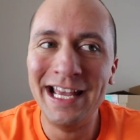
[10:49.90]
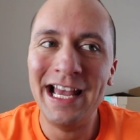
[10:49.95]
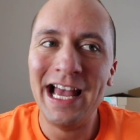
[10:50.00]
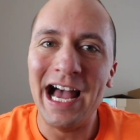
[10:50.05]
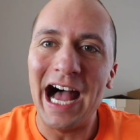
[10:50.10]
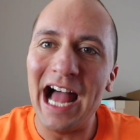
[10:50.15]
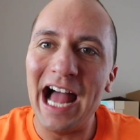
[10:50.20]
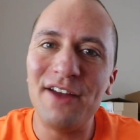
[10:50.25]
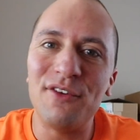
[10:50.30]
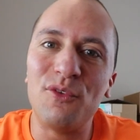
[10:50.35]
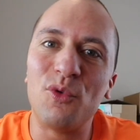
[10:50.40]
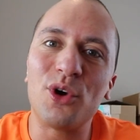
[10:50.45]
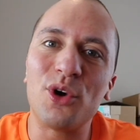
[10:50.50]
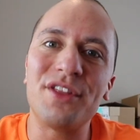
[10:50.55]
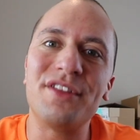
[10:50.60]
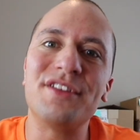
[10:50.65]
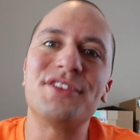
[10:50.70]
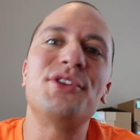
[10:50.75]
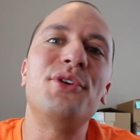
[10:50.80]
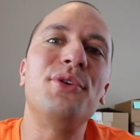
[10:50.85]
I have wanted
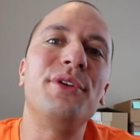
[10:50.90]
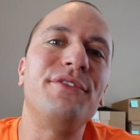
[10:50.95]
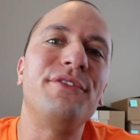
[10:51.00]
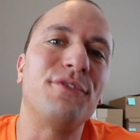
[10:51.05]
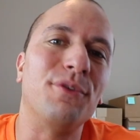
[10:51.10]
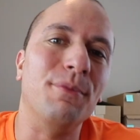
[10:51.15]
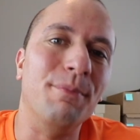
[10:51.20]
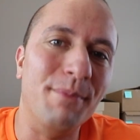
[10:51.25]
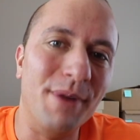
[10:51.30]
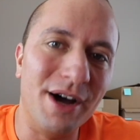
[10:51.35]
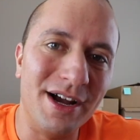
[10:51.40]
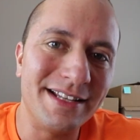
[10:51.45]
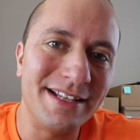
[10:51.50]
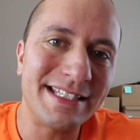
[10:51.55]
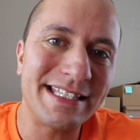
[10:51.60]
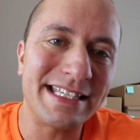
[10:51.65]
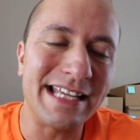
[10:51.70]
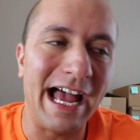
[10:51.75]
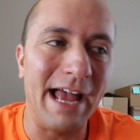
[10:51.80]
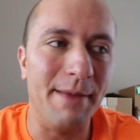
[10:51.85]
this hoodie for
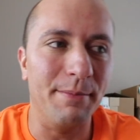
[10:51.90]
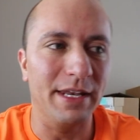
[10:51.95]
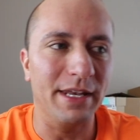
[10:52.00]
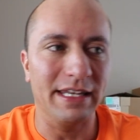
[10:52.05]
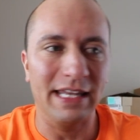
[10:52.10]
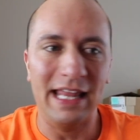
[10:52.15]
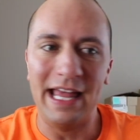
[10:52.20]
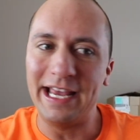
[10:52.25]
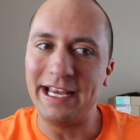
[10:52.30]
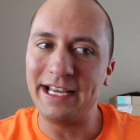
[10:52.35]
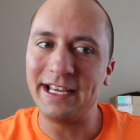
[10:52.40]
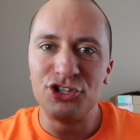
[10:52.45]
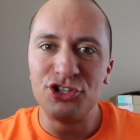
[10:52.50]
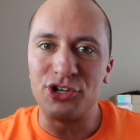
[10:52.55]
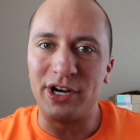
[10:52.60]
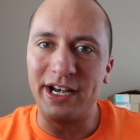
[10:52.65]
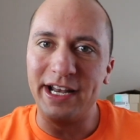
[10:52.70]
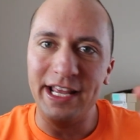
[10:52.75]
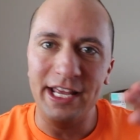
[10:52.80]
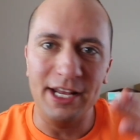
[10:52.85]
months. I've been like
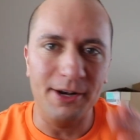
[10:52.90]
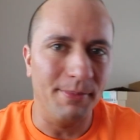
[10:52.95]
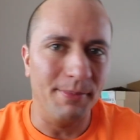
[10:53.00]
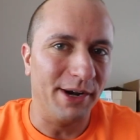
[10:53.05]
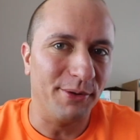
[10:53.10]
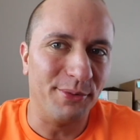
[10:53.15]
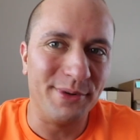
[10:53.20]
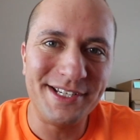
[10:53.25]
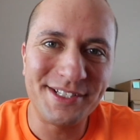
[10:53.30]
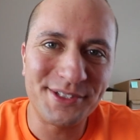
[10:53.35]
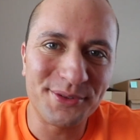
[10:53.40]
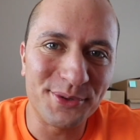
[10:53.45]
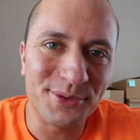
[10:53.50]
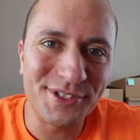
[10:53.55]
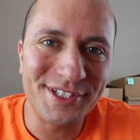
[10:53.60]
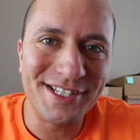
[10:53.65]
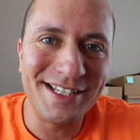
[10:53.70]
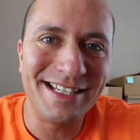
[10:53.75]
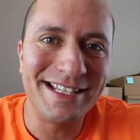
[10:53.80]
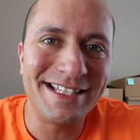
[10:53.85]
trying to hit up my
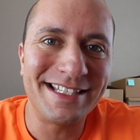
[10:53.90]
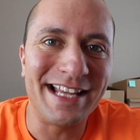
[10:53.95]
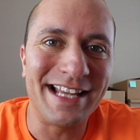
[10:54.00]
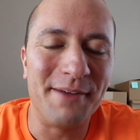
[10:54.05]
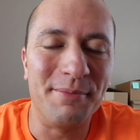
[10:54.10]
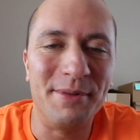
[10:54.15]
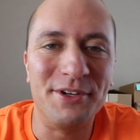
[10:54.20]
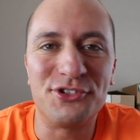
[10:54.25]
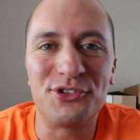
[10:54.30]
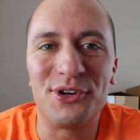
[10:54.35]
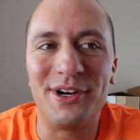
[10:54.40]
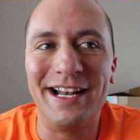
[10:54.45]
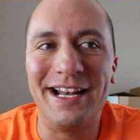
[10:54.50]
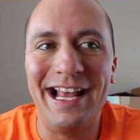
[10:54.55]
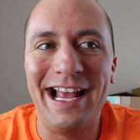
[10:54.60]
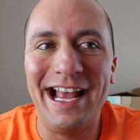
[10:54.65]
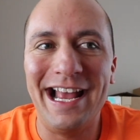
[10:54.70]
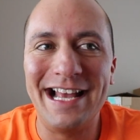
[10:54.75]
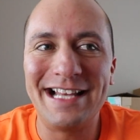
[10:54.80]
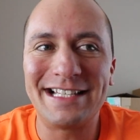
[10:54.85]
resources. I've been trying
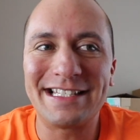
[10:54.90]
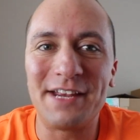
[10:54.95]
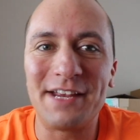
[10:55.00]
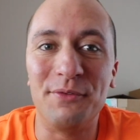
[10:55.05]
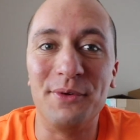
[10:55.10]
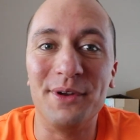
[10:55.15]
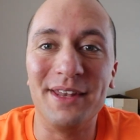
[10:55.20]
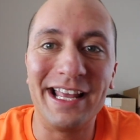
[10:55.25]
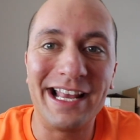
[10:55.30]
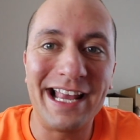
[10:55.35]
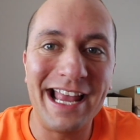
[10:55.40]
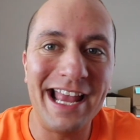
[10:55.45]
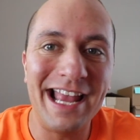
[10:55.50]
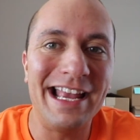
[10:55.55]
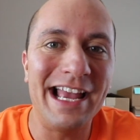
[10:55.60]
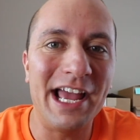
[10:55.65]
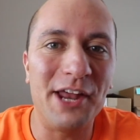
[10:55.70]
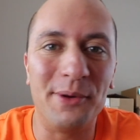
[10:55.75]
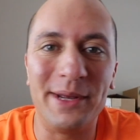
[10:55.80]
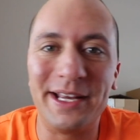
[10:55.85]
to ask everyone like, hey,
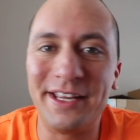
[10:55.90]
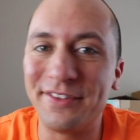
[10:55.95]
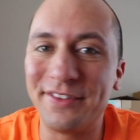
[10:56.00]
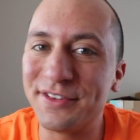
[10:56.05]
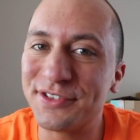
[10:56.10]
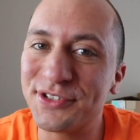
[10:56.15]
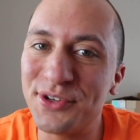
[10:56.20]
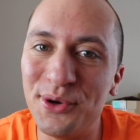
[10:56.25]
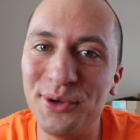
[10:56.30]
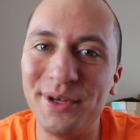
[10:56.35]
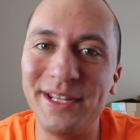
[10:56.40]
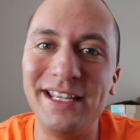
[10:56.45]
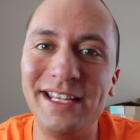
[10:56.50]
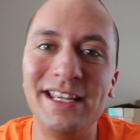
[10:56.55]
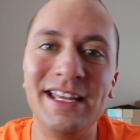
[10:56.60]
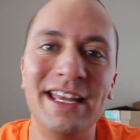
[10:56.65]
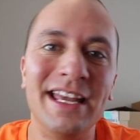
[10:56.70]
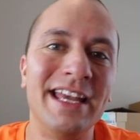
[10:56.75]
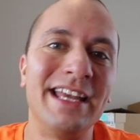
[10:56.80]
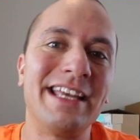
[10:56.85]
how do I get this hoodie?
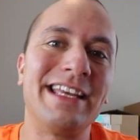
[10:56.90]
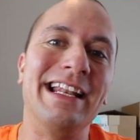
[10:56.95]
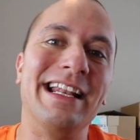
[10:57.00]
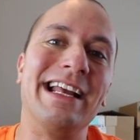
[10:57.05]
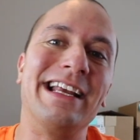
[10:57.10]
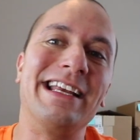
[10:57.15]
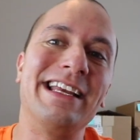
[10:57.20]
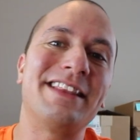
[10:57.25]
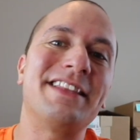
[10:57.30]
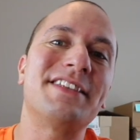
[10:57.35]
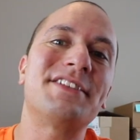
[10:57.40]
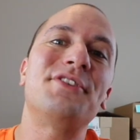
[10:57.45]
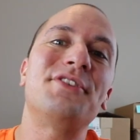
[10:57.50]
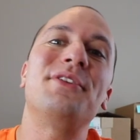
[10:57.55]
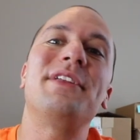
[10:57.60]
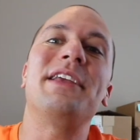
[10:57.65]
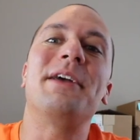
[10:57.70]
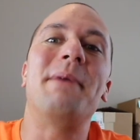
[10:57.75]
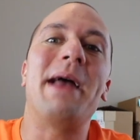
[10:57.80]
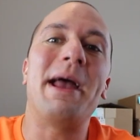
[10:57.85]
Can I get this
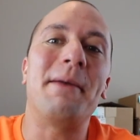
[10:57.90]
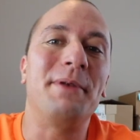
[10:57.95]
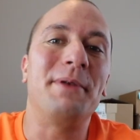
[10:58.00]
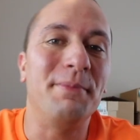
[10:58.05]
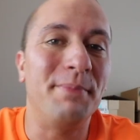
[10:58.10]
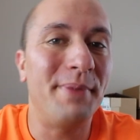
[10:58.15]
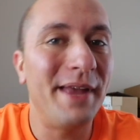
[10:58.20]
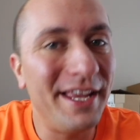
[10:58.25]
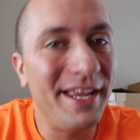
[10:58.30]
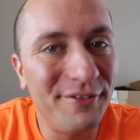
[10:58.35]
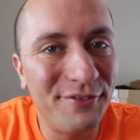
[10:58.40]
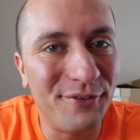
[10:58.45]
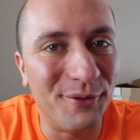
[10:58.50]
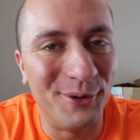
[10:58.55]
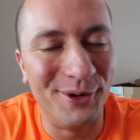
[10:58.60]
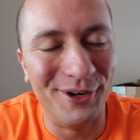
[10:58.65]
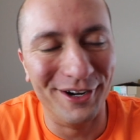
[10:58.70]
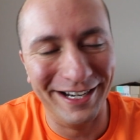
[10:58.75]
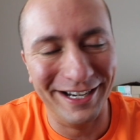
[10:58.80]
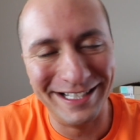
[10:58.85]
hoodie? I'm happy to pay
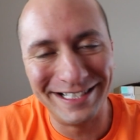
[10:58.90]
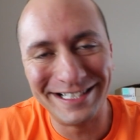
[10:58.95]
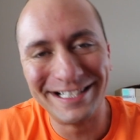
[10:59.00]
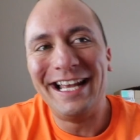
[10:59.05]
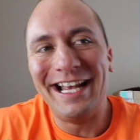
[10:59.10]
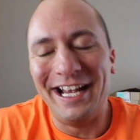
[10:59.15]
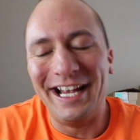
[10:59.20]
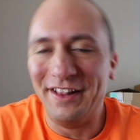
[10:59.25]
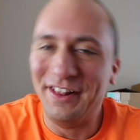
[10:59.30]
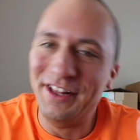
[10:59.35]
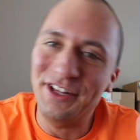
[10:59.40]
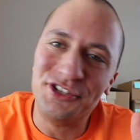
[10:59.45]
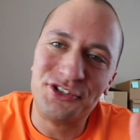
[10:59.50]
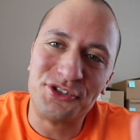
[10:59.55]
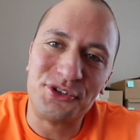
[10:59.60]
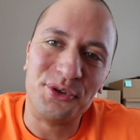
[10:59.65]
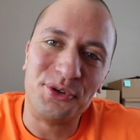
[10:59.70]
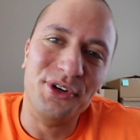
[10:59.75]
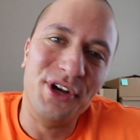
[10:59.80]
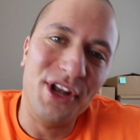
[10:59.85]
for it. And then
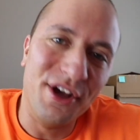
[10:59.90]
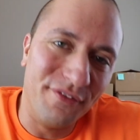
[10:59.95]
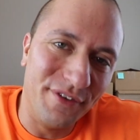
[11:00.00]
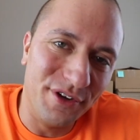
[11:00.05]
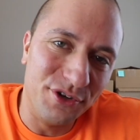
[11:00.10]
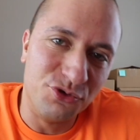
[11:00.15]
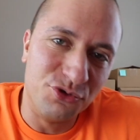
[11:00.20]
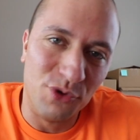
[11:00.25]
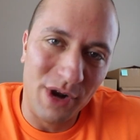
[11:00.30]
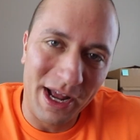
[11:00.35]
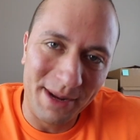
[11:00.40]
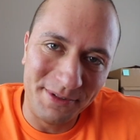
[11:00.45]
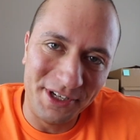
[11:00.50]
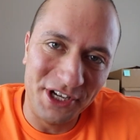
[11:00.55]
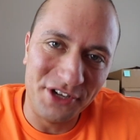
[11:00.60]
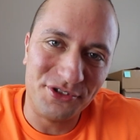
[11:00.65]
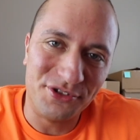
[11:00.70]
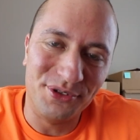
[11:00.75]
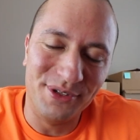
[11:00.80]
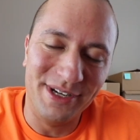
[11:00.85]
sure enough, it dropped
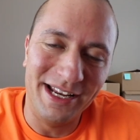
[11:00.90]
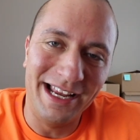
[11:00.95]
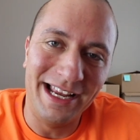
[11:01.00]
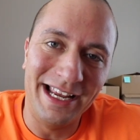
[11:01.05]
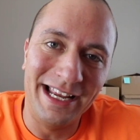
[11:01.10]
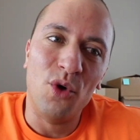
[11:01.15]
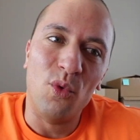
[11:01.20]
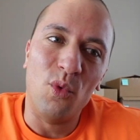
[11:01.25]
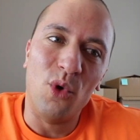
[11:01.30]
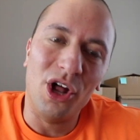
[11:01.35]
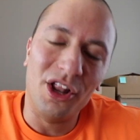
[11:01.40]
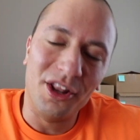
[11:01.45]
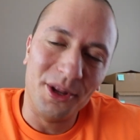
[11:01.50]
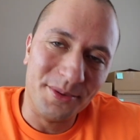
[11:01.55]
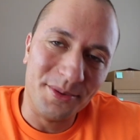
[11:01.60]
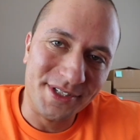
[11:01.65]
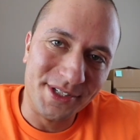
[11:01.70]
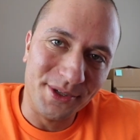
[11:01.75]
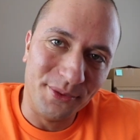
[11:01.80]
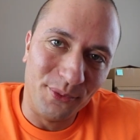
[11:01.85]
yesterday while I
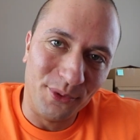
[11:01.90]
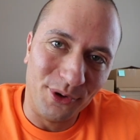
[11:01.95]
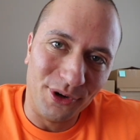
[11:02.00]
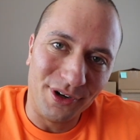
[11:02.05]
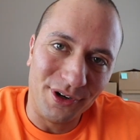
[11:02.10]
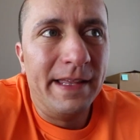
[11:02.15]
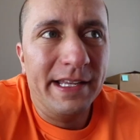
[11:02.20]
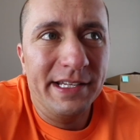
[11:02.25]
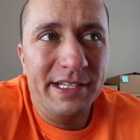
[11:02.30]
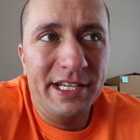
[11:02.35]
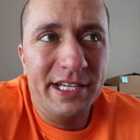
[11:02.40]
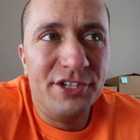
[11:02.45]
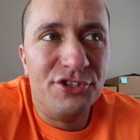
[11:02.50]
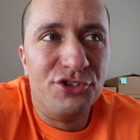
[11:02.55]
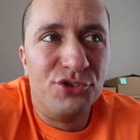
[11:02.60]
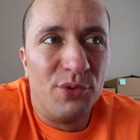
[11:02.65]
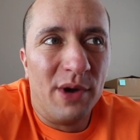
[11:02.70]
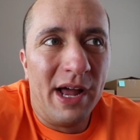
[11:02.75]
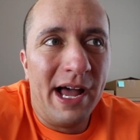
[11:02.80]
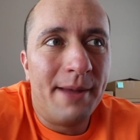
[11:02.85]
was at work. It did
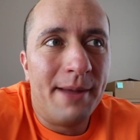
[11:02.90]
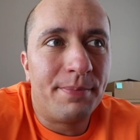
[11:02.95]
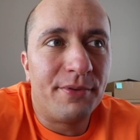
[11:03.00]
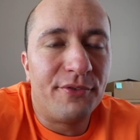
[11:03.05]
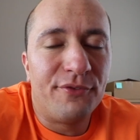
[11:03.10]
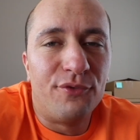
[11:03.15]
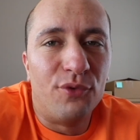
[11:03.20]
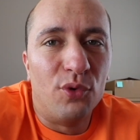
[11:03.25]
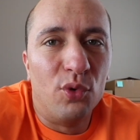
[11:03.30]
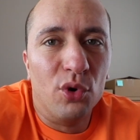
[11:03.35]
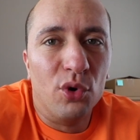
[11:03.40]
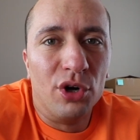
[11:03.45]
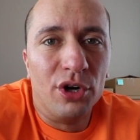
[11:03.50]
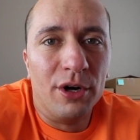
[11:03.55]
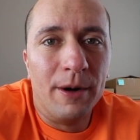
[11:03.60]
drop for